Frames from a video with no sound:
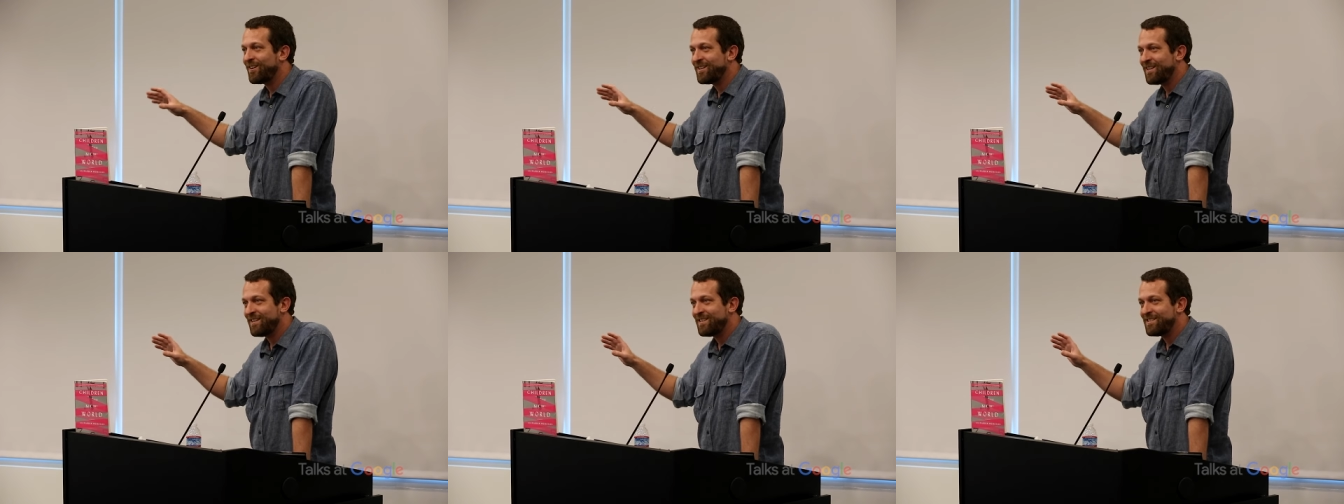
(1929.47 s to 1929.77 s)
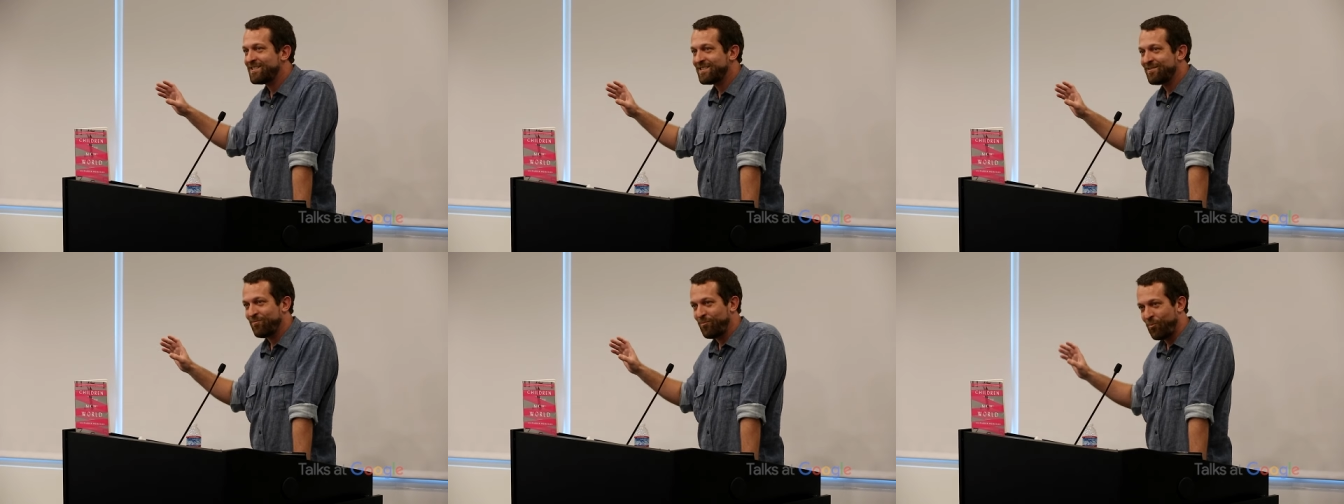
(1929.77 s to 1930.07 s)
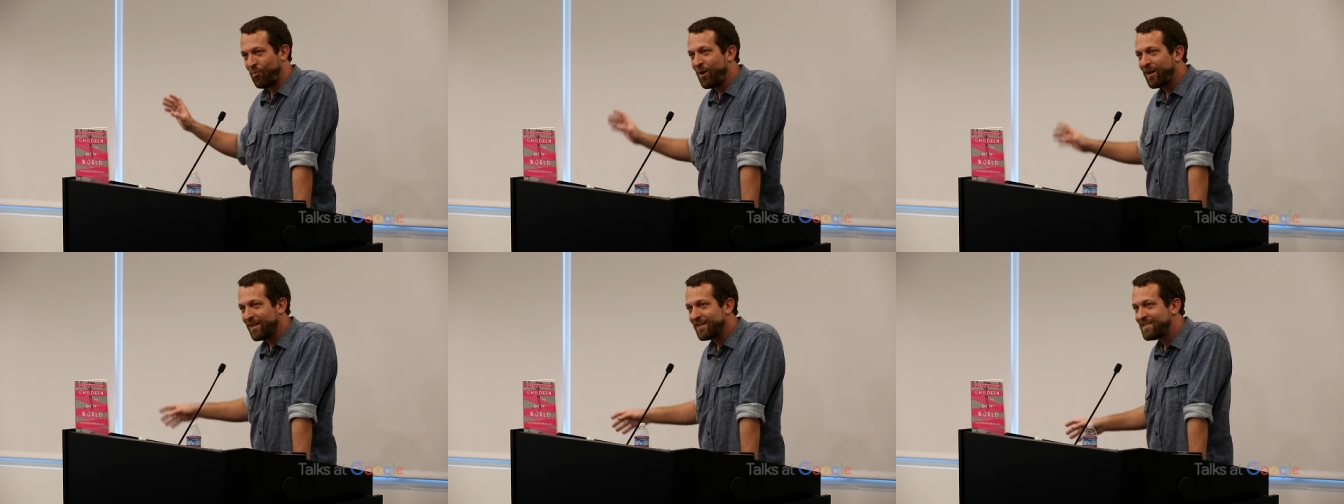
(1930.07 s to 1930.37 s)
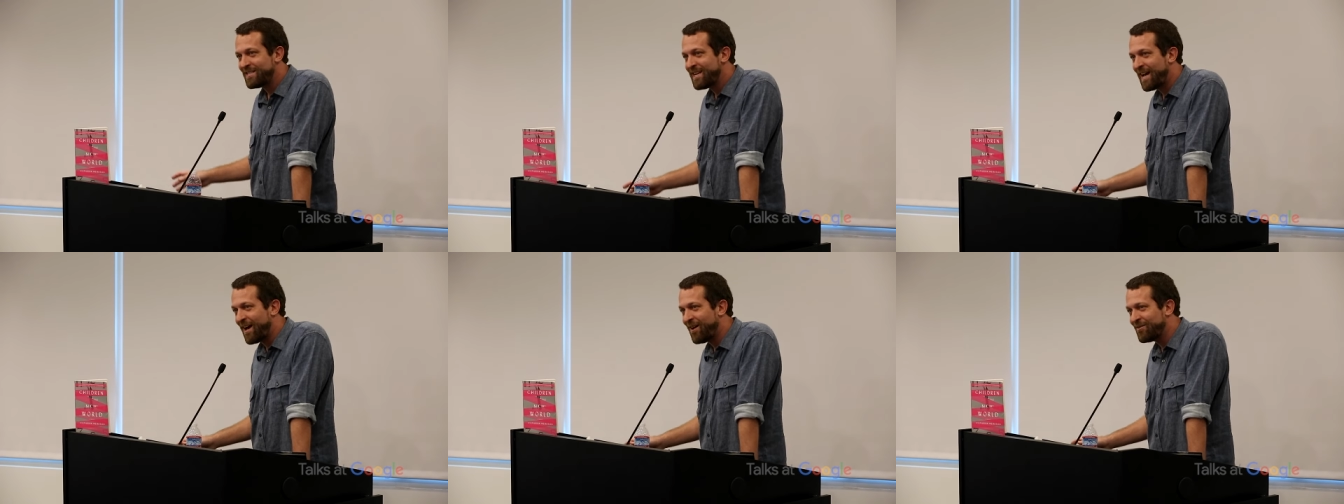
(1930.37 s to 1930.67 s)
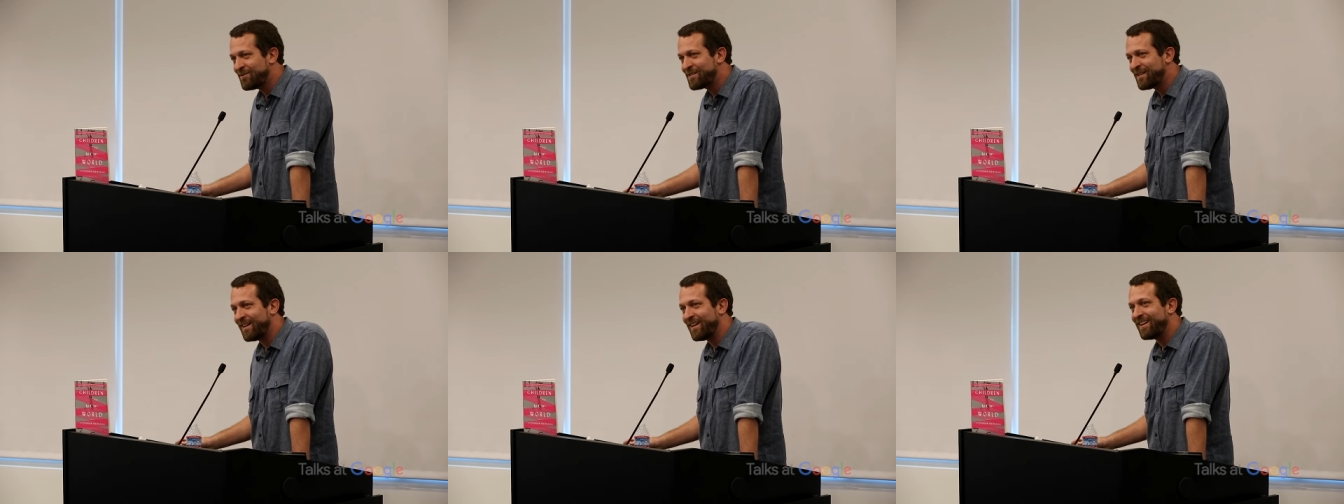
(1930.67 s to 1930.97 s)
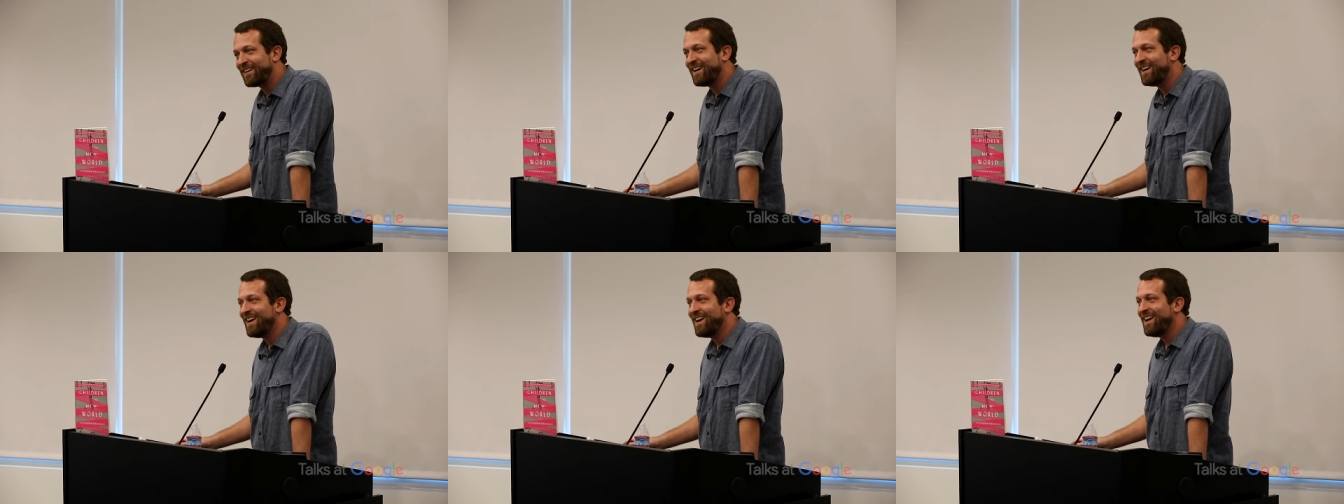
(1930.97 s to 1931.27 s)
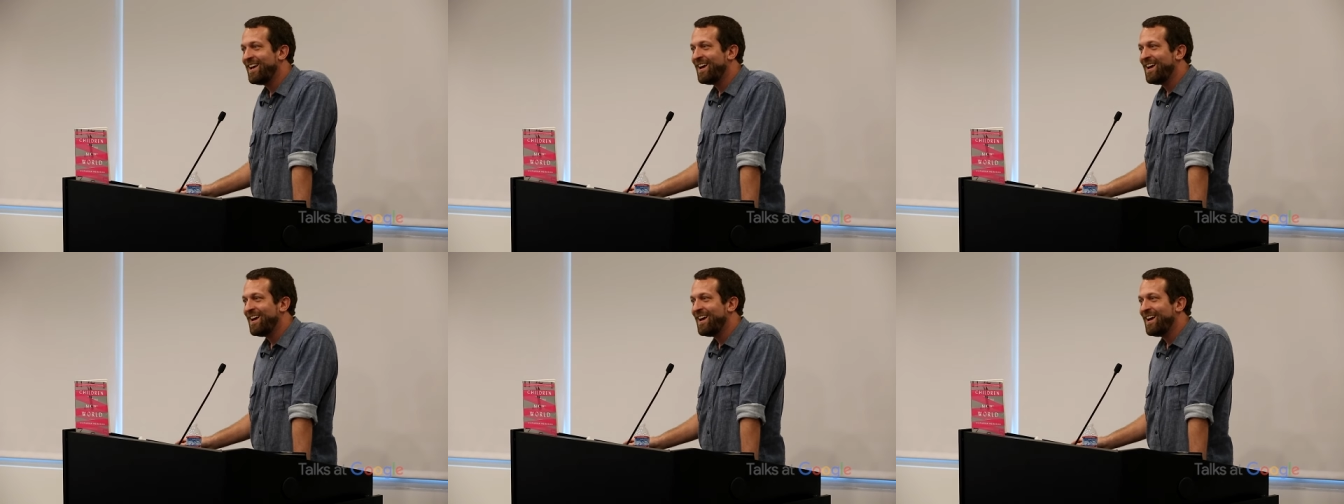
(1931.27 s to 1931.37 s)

it's what it sounds like.